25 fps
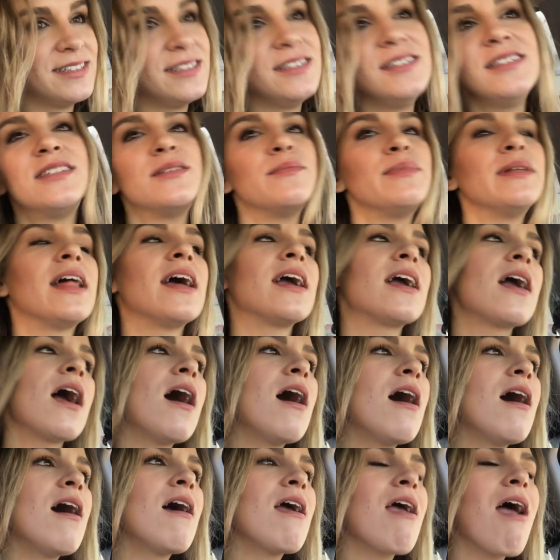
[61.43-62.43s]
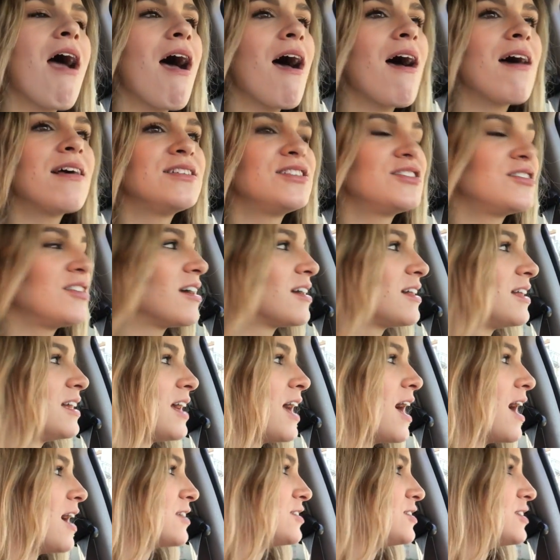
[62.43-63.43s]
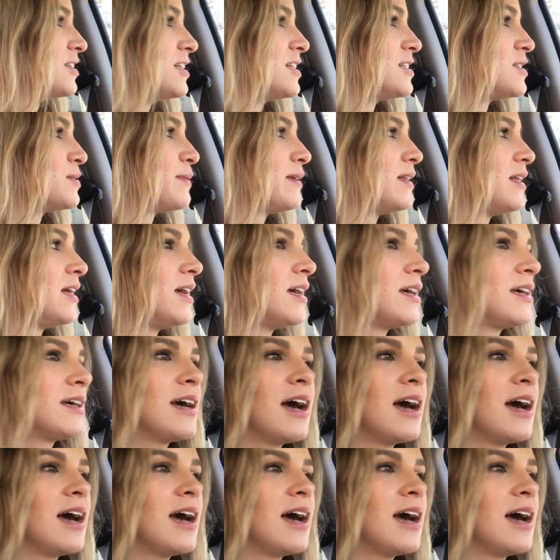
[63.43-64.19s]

used to be like, oh yeah, struggling actress, but like,